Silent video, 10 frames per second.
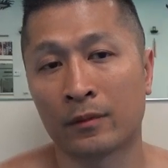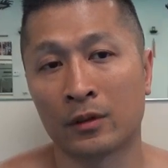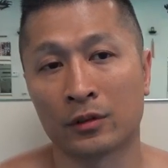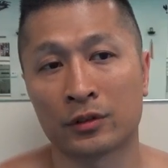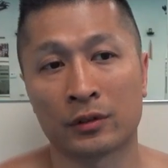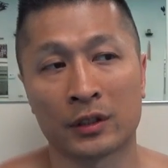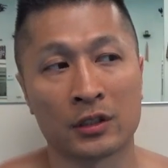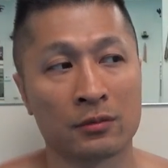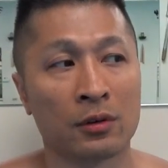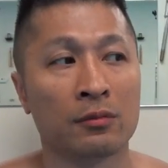You know, so at
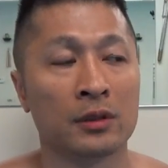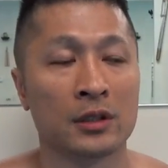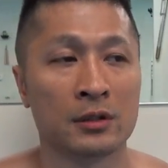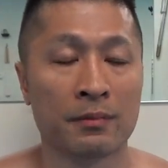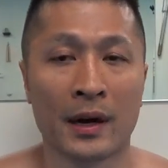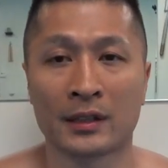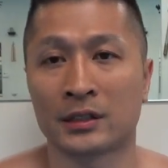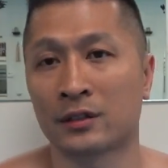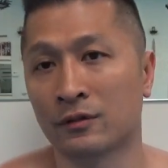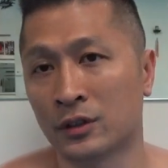this moment is
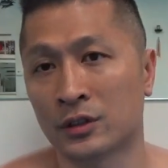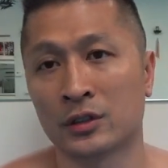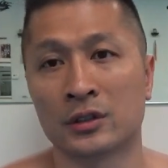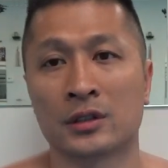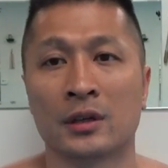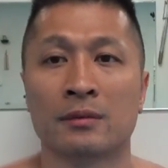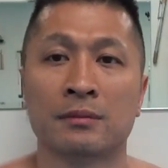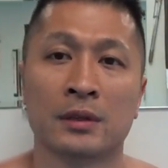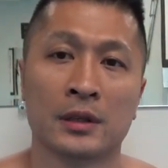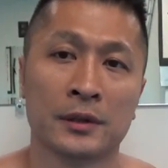boxing versus
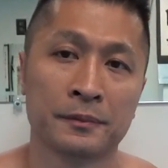MMA.